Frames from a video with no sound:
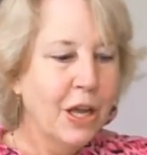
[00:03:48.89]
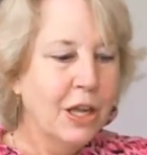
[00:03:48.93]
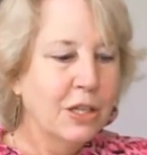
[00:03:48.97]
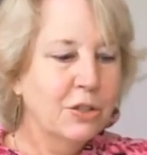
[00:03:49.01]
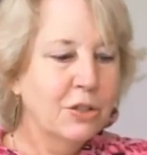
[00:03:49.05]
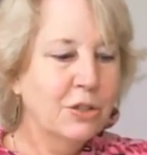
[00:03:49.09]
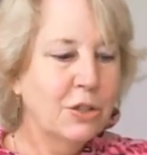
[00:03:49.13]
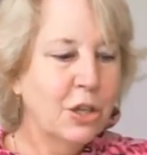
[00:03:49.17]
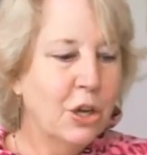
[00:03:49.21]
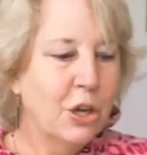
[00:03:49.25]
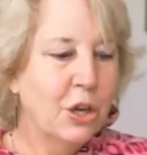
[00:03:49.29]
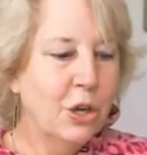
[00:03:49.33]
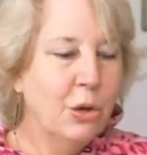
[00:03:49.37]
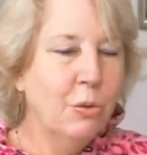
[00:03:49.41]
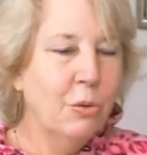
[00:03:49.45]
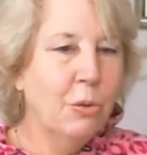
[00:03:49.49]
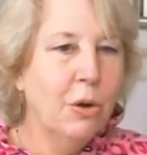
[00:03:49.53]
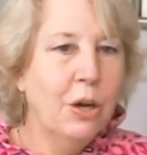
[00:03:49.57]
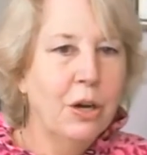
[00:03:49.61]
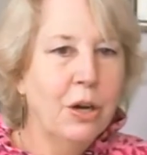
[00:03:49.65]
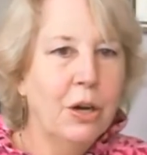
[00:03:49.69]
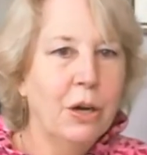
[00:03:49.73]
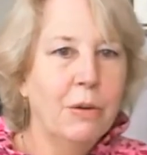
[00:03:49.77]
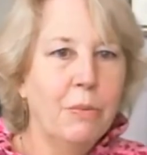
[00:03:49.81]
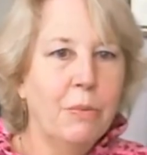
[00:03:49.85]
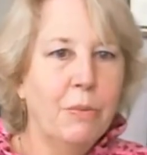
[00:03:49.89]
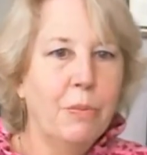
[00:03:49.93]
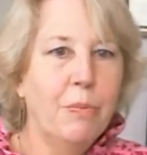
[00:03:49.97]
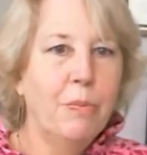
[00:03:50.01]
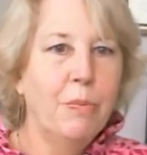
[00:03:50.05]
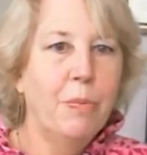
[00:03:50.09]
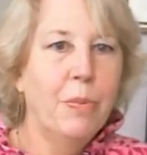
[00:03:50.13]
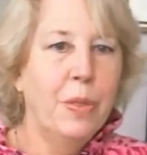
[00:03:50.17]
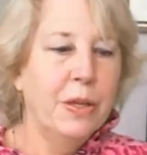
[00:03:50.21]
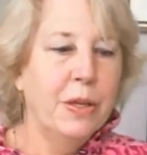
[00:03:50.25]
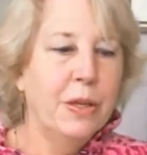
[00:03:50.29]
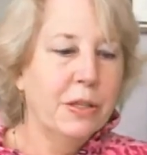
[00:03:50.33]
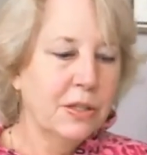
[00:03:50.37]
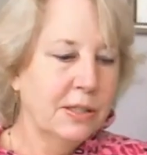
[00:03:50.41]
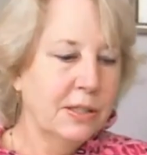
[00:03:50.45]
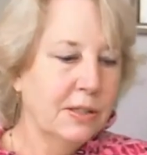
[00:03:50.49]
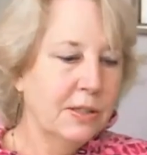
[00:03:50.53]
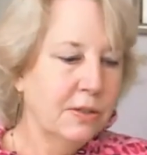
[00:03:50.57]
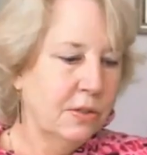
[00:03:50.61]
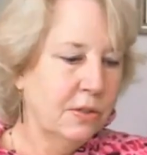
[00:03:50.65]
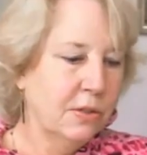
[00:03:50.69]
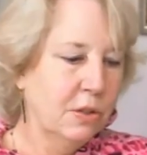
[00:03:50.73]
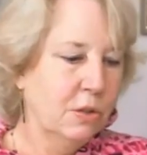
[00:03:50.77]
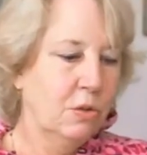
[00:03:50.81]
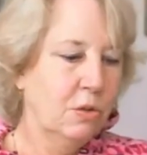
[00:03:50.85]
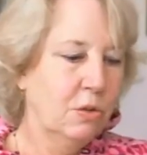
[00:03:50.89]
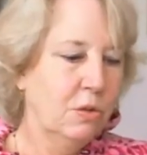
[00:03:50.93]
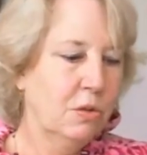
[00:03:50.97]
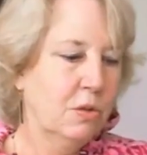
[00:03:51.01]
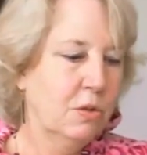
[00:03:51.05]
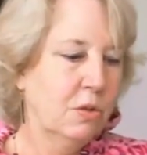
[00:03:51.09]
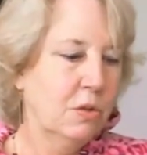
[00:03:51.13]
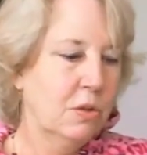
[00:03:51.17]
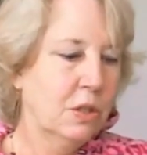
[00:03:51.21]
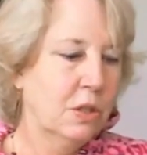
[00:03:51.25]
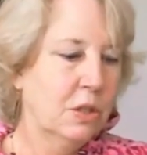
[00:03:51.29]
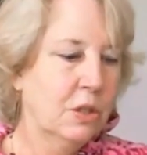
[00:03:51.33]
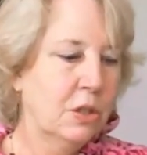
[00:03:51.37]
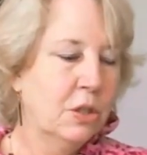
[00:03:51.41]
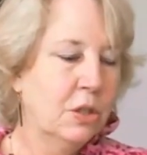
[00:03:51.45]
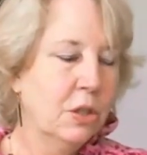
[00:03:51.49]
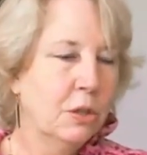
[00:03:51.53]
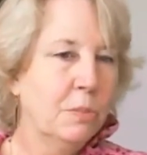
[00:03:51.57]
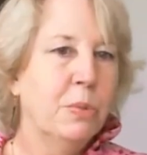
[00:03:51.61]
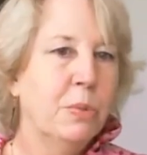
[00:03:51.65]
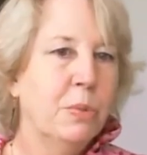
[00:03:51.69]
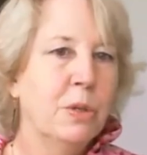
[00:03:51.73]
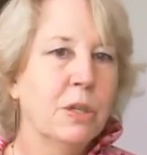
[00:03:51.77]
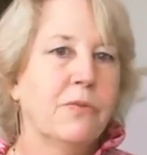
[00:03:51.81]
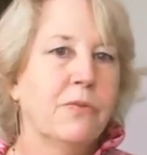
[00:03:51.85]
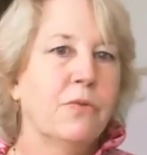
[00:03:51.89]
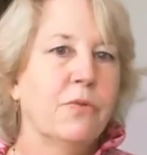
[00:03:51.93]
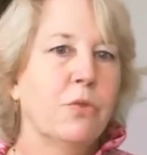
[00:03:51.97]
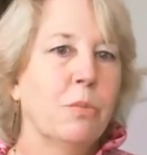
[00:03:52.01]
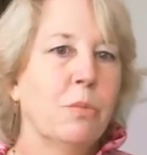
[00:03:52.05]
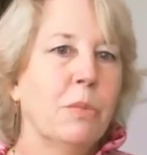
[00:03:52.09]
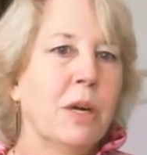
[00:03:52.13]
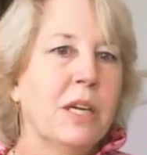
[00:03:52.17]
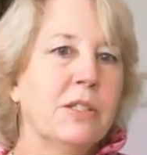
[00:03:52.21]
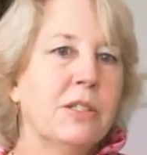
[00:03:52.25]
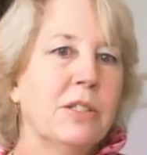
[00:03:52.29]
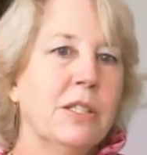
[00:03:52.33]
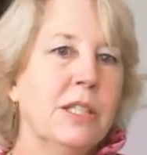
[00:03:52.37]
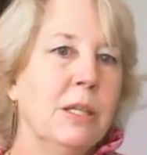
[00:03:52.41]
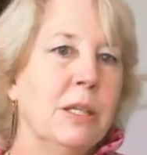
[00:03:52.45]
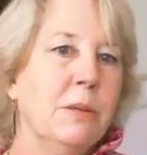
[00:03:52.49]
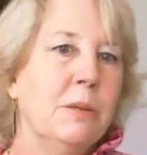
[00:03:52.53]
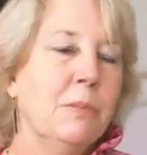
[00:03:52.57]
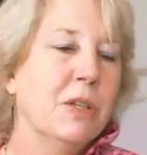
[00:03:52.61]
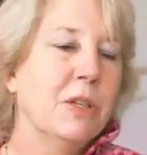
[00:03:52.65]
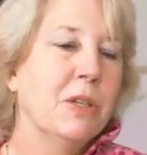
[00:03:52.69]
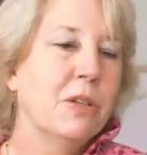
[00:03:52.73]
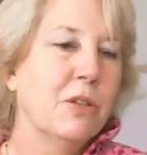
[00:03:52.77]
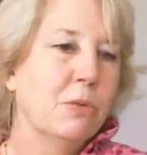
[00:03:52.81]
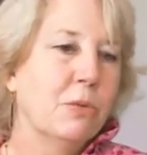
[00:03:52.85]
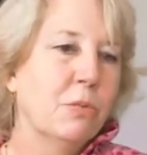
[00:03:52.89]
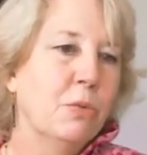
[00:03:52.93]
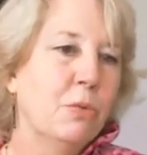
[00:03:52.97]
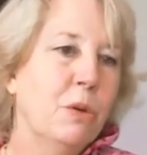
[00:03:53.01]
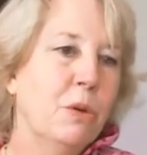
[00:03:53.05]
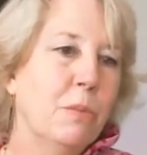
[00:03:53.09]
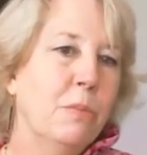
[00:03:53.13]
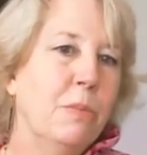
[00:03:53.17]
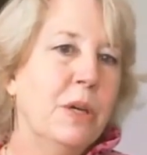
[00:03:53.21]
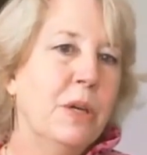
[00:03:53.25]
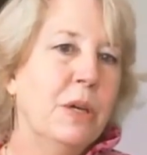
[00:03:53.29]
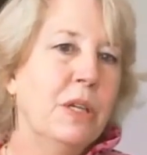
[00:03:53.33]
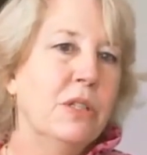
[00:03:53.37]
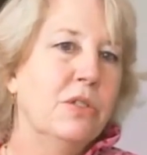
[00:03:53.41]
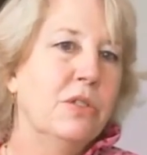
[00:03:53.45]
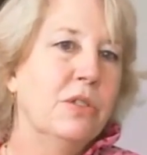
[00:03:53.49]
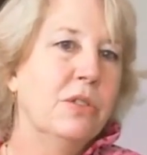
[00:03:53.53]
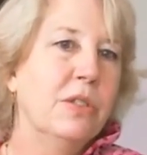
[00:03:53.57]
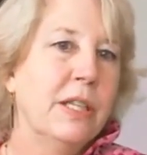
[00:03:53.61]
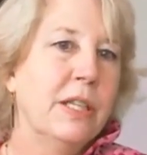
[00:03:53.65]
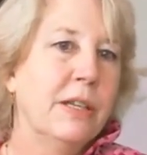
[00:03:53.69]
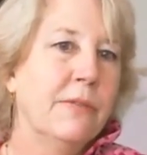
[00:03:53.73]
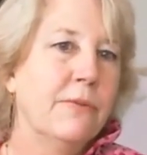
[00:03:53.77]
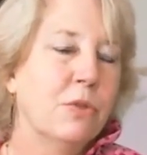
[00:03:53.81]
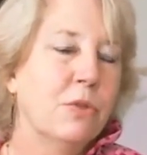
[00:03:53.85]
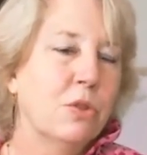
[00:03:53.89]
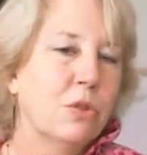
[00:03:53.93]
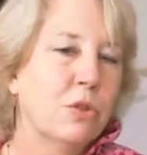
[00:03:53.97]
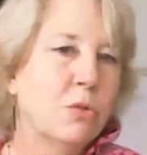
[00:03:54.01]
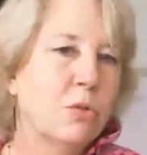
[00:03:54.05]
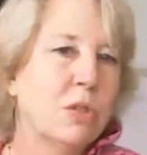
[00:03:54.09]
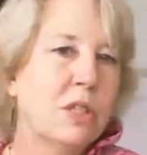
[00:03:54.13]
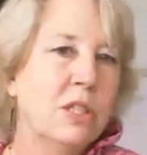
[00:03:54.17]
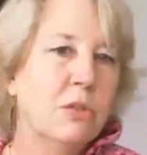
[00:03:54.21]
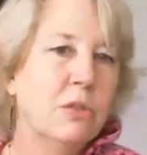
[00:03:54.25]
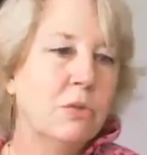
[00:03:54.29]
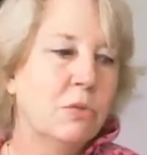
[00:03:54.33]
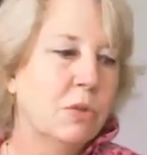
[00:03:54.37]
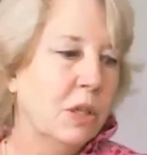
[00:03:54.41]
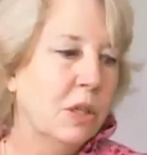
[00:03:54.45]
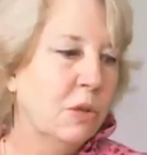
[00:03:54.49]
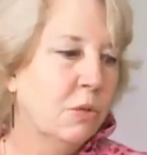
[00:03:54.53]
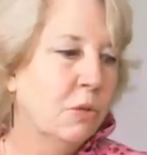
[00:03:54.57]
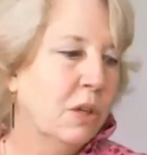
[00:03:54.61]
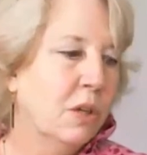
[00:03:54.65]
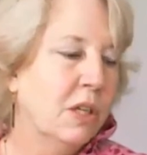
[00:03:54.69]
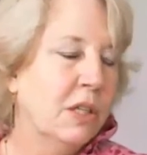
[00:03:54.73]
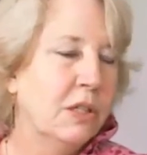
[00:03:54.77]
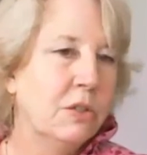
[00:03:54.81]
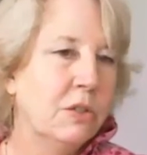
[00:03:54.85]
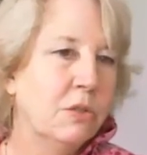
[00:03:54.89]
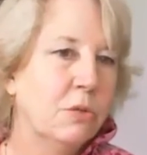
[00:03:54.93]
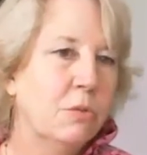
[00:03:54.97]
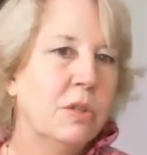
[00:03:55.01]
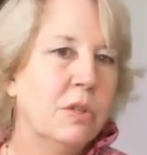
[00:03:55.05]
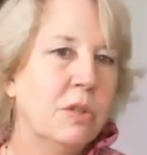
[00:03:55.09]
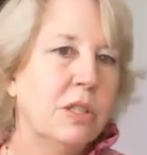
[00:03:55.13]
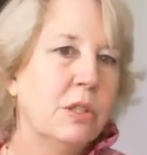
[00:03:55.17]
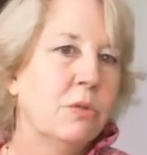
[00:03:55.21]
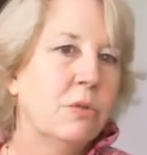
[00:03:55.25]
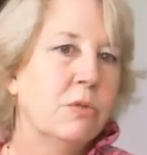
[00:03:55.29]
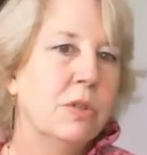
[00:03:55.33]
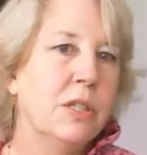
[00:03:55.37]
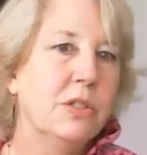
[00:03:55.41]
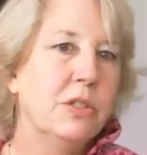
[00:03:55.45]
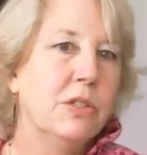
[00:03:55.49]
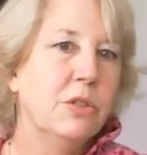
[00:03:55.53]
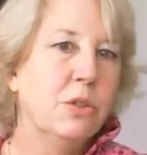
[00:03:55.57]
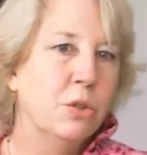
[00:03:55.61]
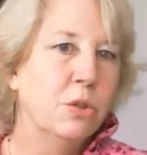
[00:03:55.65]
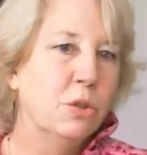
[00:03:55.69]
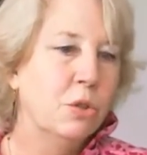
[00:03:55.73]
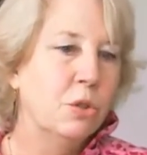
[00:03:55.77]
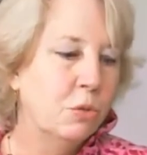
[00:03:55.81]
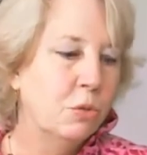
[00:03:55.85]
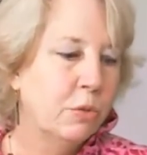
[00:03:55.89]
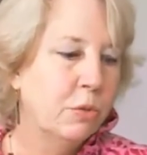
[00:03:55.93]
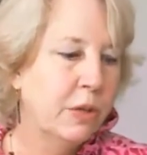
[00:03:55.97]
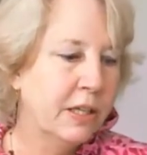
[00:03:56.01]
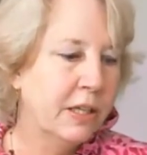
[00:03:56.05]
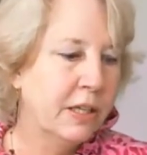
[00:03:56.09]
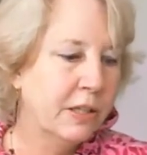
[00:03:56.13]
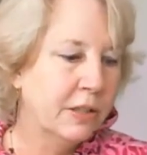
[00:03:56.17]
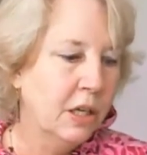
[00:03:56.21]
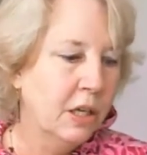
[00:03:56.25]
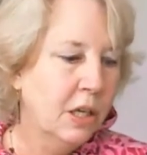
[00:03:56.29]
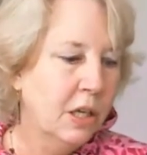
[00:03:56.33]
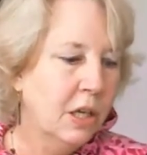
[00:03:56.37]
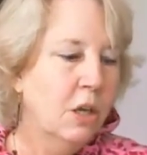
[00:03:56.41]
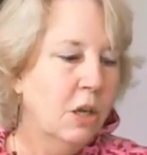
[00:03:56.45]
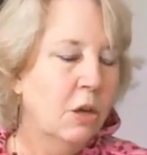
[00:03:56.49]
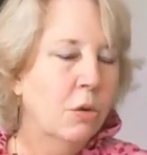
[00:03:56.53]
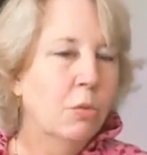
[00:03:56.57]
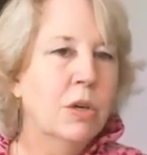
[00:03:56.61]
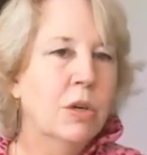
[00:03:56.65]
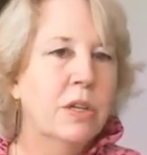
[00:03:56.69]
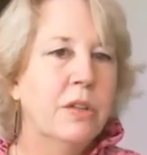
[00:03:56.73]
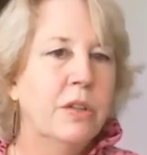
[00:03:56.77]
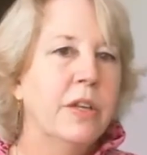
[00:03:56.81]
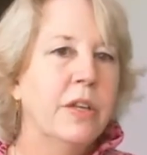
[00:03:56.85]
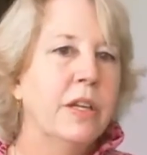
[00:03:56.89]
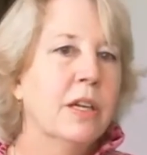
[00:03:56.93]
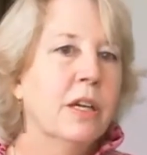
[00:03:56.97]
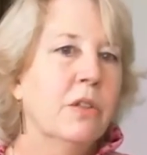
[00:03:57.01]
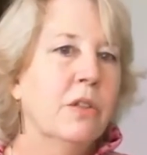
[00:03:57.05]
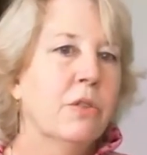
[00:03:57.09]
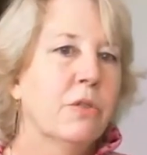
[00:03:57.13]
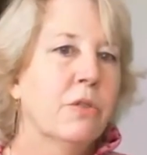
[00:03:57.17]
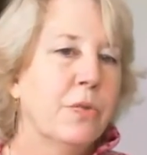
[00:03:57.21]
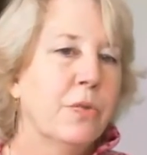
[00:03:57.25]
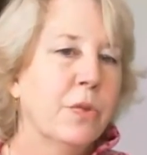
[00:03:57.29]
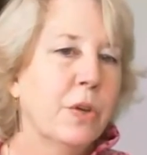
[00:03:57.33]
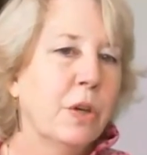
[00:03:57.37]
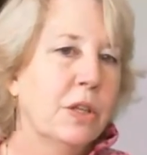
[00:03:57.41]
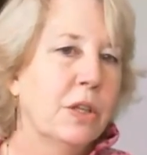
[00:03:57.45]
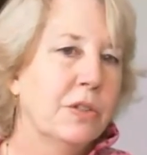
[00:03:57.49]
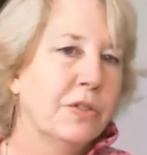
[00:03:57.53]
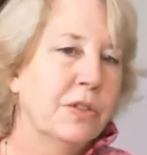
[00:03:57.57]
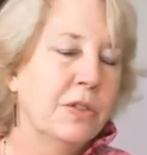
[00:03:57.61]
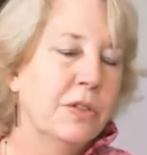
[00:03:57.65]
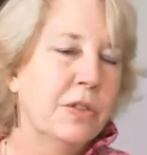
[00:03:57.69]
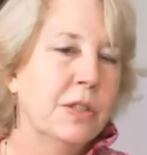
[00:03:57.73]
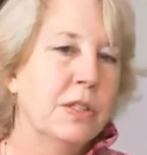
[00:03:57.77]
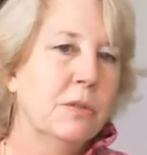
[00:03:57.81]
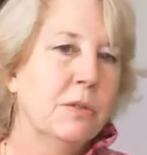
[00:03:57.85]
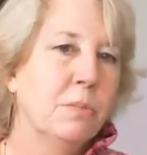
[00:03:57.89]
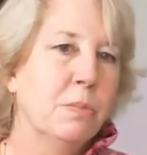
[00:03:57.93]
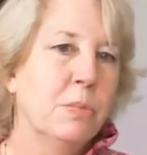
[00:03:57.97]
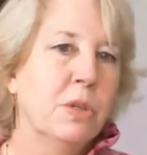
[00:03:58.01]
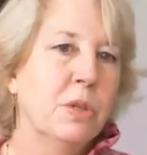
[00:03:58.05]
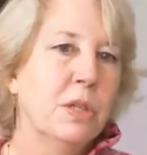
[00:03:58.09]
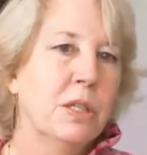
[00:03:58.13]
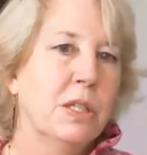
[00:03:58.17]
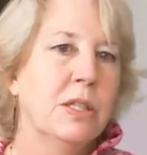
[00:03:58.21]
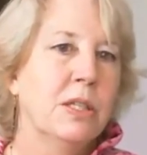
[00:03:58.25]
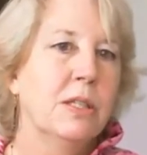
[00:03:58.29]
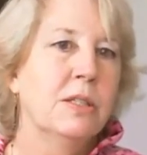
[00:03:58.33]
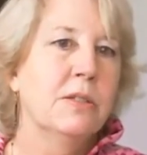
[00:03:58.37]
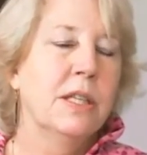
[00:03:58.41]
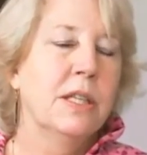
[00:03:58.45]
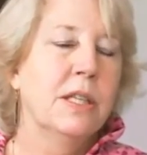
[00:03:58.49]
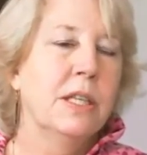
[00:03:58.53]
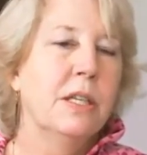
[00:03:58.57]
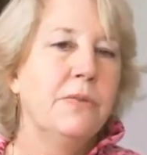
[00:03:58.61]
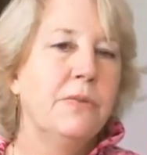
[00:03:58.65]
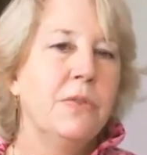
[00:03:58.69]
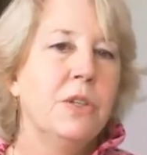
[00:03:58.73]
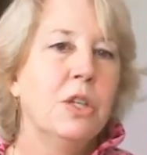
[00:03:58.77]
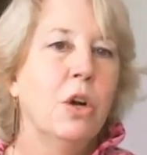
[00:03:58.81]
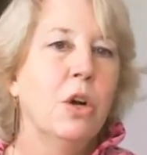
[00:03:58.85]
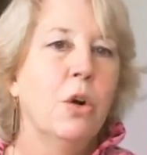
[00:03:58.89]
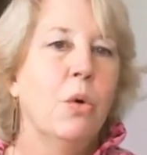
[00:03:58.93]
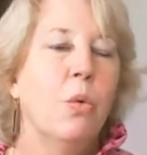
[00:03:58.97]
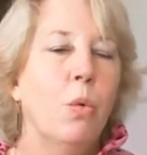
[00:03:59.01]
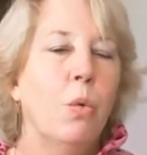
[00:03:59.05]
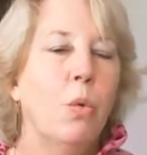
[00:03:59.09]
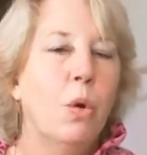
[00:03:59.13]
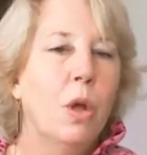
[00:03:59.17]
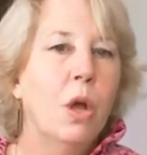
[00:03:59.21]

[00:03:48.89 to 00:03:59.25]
So this is a good book for my team because we are budgeting for 2021 and 2022. And one of the other thoughts in this book is that if you don't